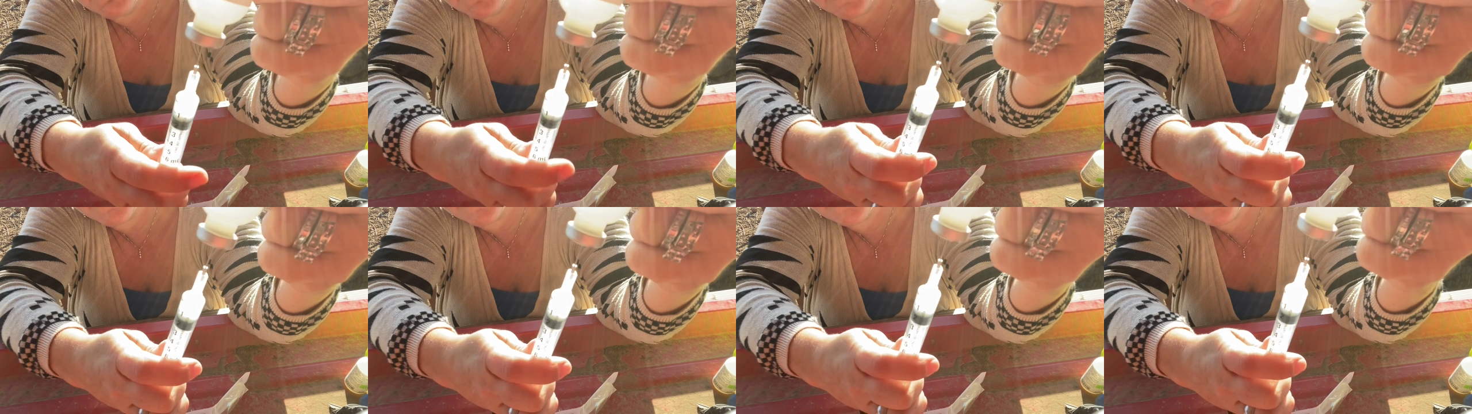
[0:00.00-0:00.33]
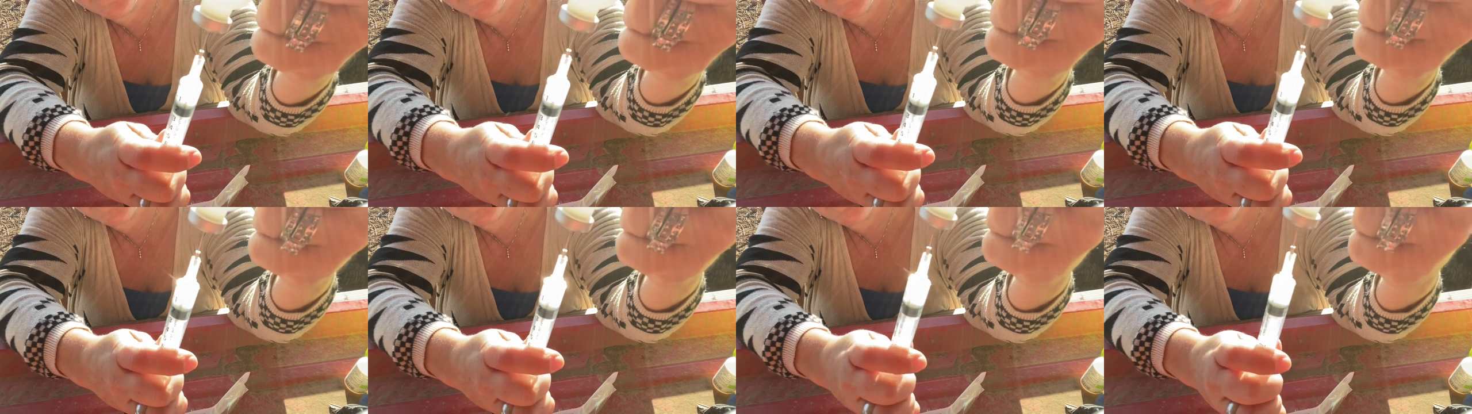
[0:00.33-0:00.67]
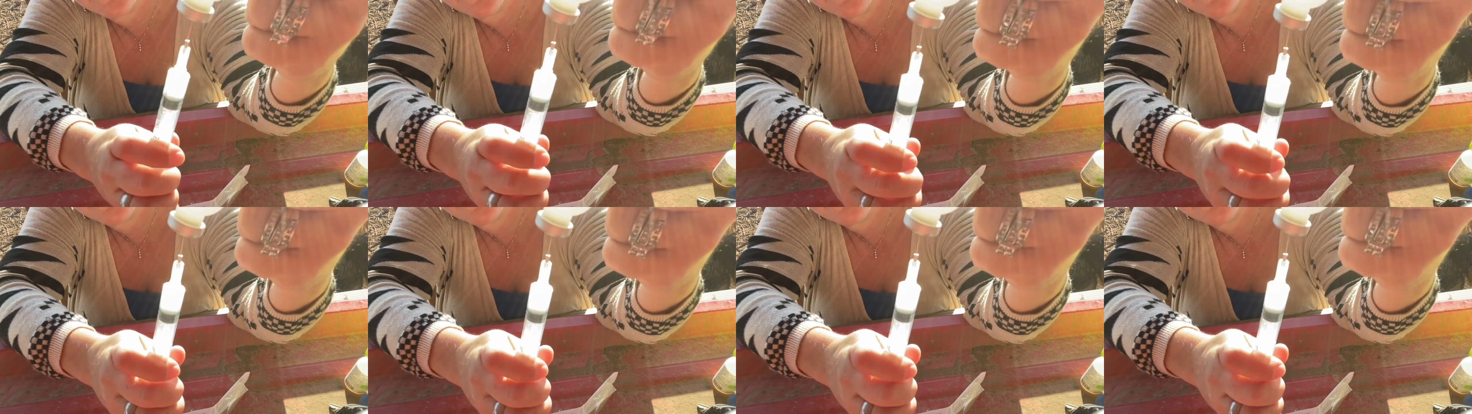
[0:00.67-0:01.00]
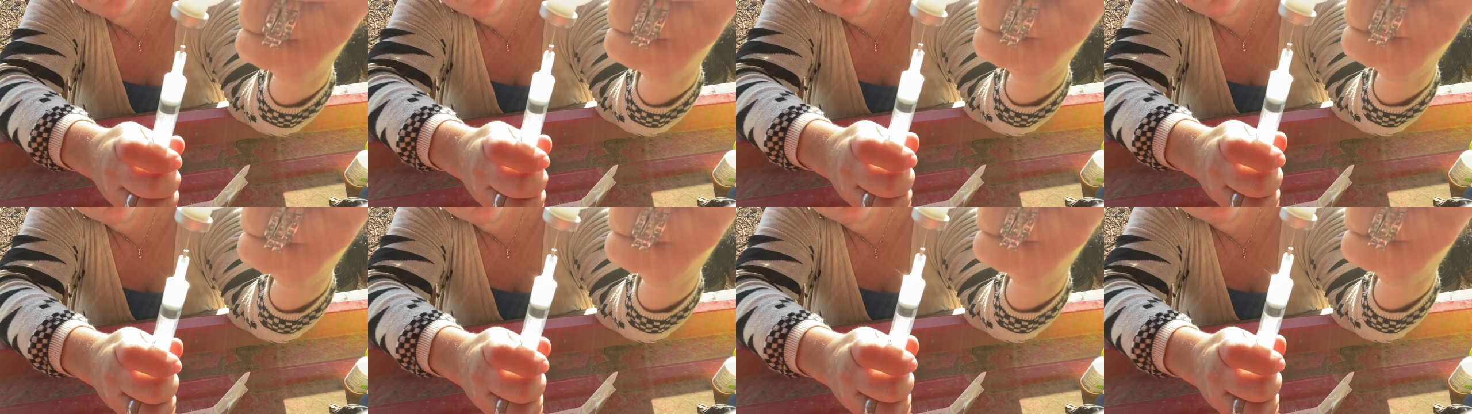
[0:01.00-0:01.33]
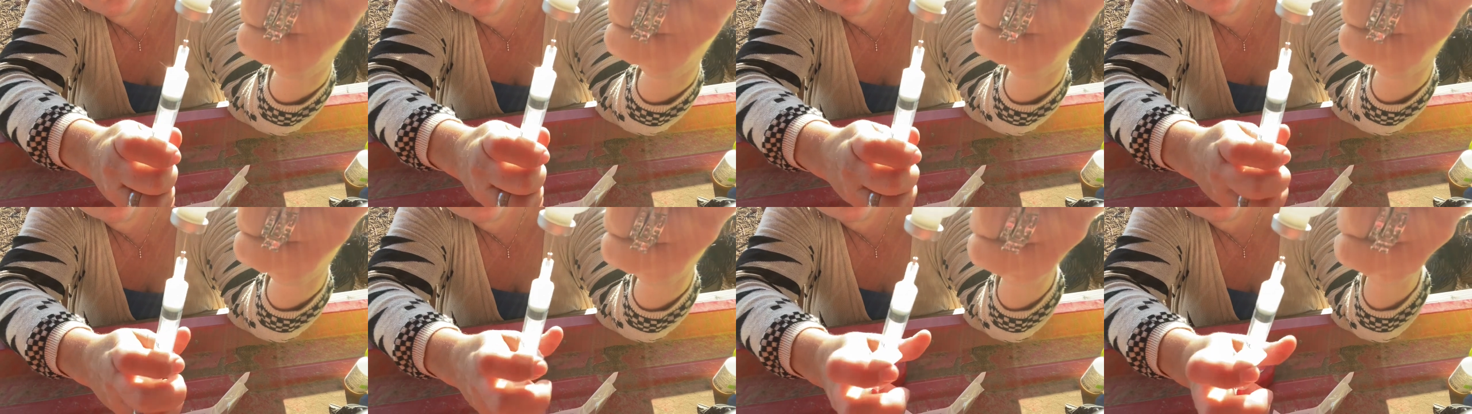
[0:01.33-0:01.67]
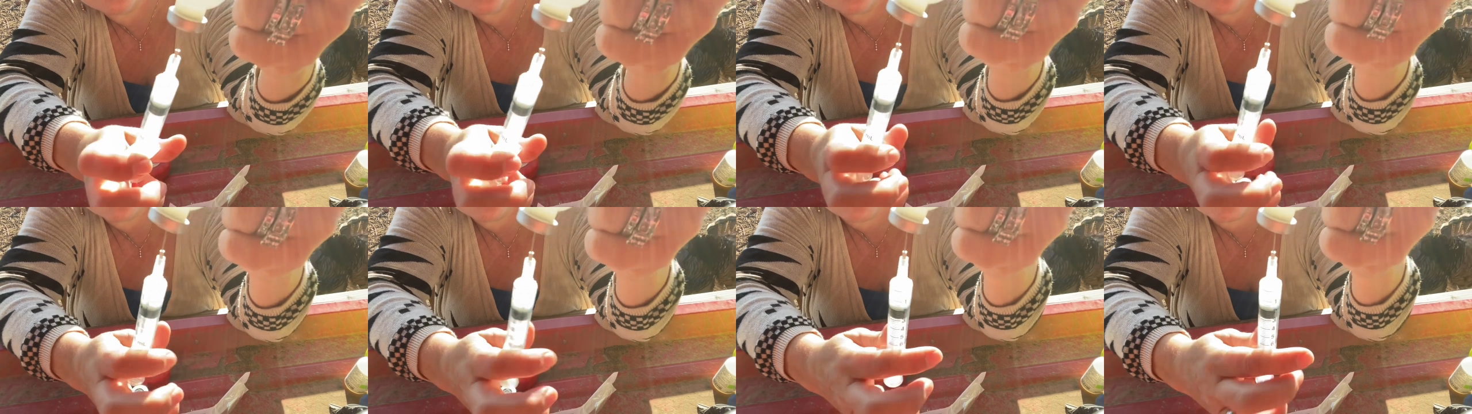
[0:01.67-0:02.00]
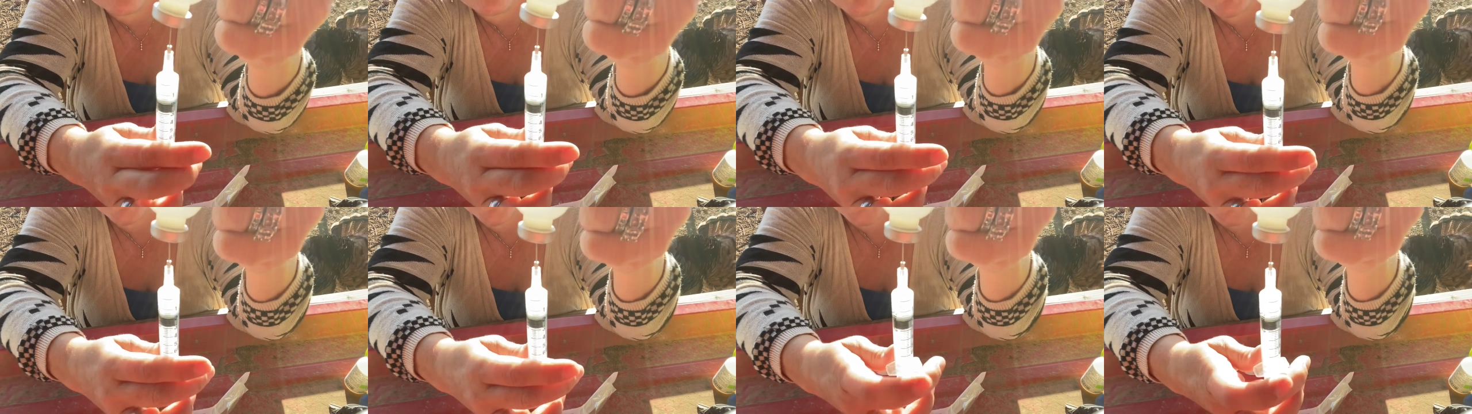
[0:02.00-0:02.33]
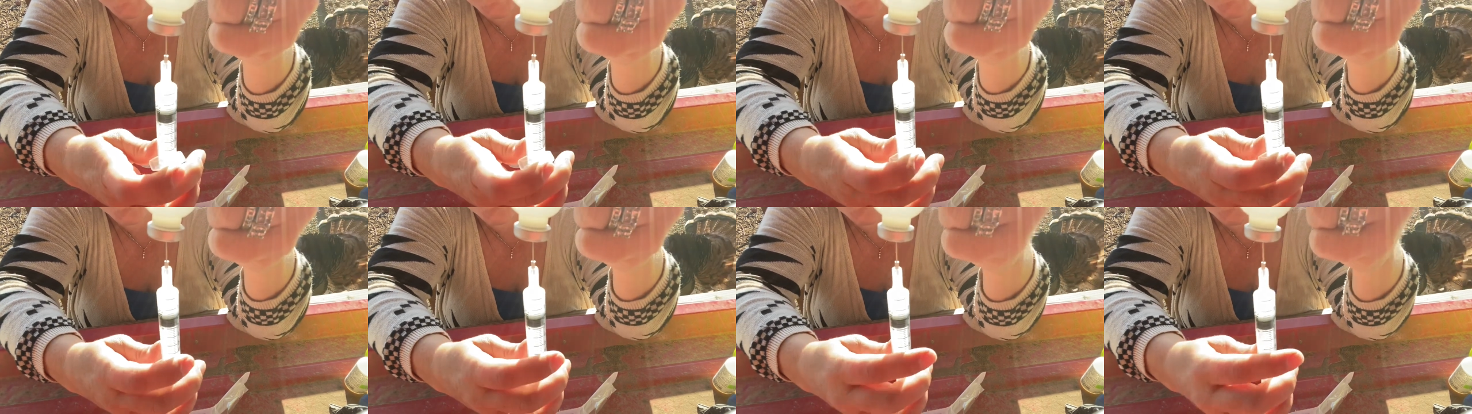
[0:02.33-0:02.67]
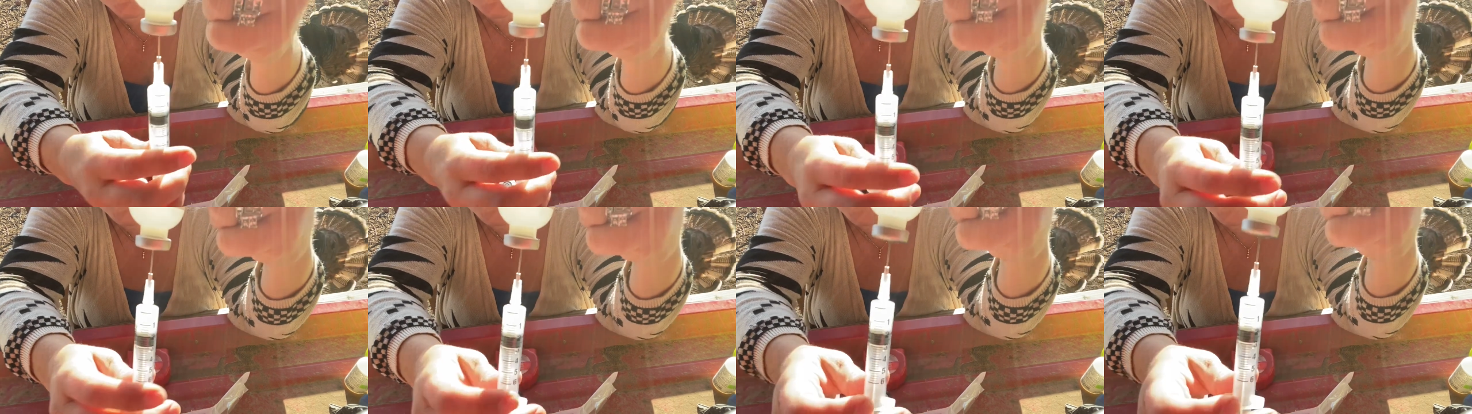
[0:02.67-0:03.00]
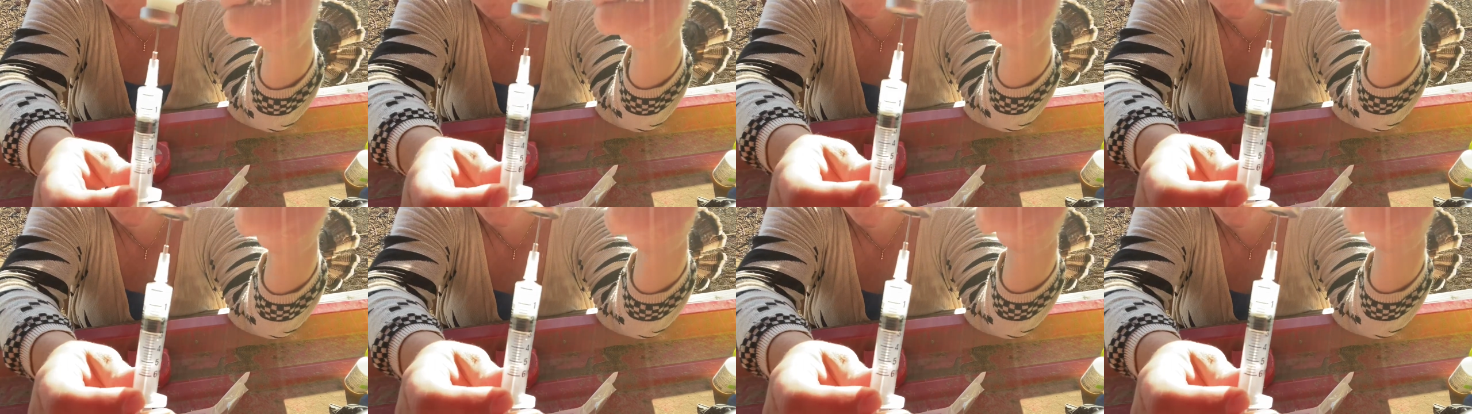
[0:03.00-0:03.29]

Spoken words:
Nobody's mouth can be seen.